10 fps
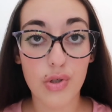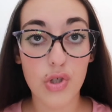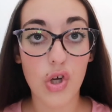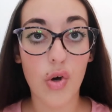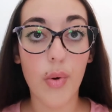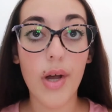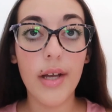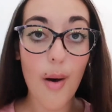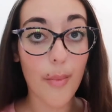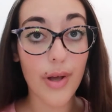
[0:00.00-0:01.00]
So
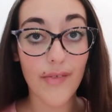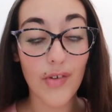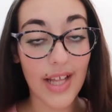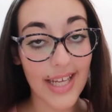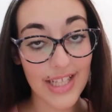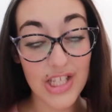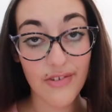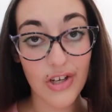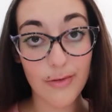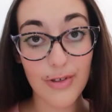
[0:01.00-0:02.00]
if you like this
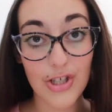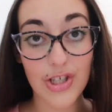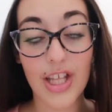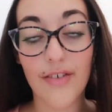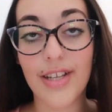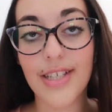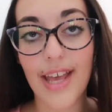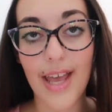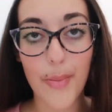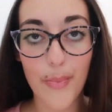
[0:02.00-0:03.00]
video, make sure to give it
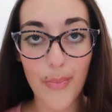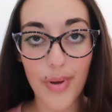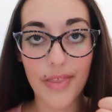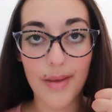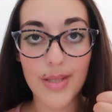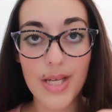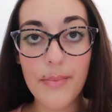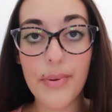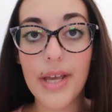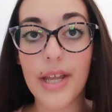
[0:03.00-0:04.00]
a big thumbs
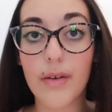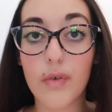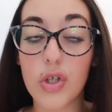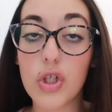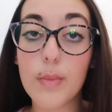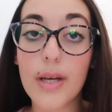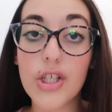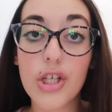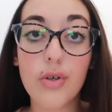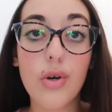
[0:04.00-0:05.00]
up, and if you're new to my
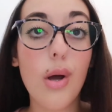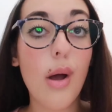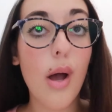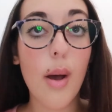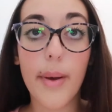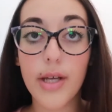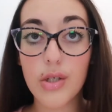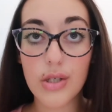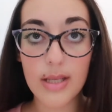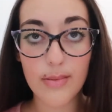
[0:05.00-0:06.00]
channel, make sure
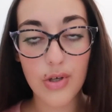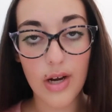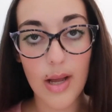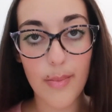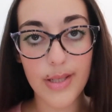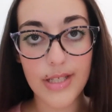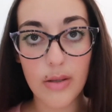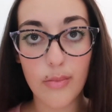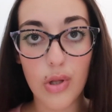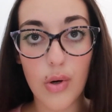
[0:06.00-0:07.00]
to subscribe
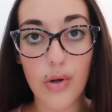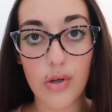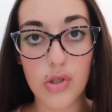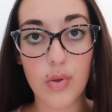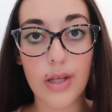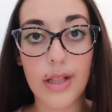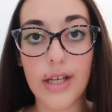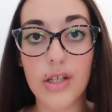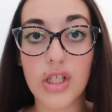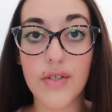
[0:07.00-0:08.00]
down below and also
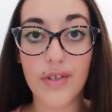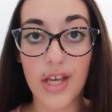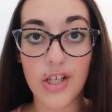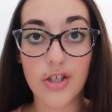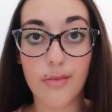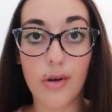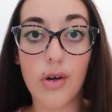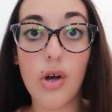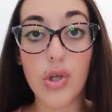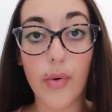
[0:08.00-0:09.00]
click notification bell
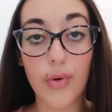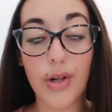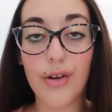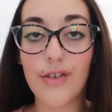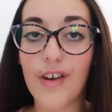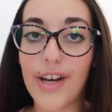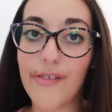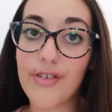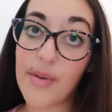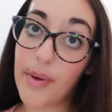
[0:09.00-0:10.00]
so you'll get notified
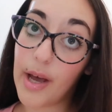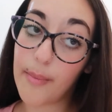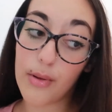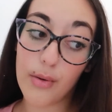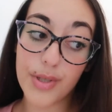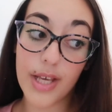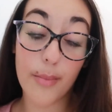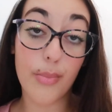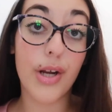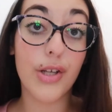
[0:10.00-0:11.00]
every time I upload a
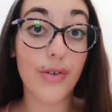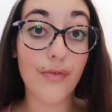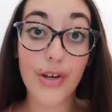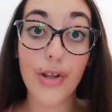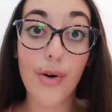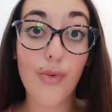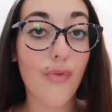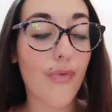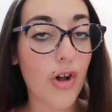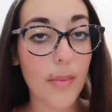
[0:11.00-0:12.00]
brand new video.
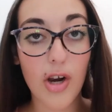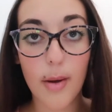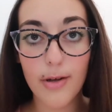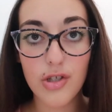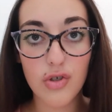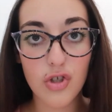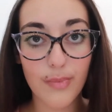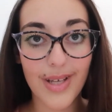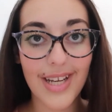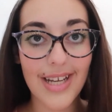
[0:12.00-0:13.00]
Follow me on my social
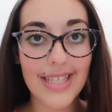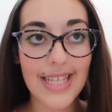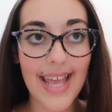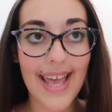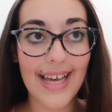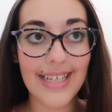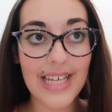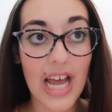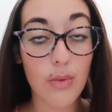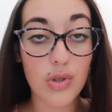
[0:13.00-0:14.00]
medias and
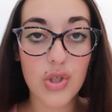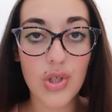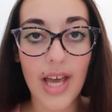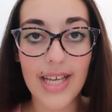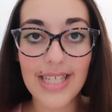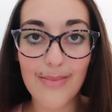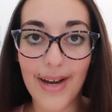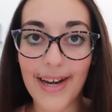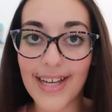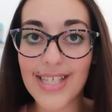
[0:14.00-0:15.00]
I will see you guys in my
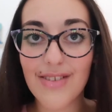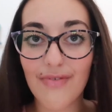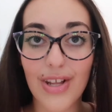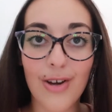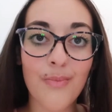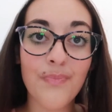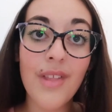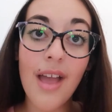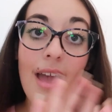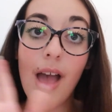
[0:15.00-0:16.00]
next video.
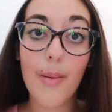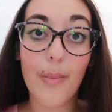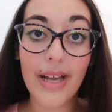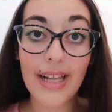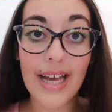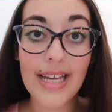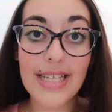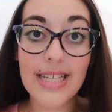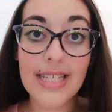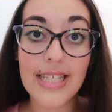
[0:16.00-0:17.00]
Bye
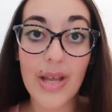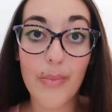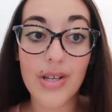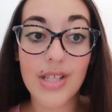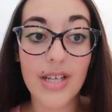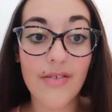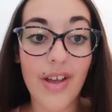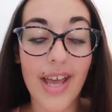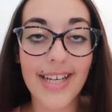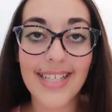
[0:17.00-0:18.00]
guys, stay positive
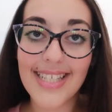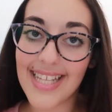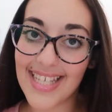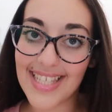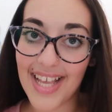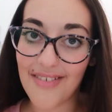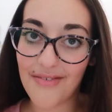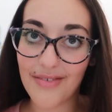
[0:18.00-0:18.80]
and stay safe.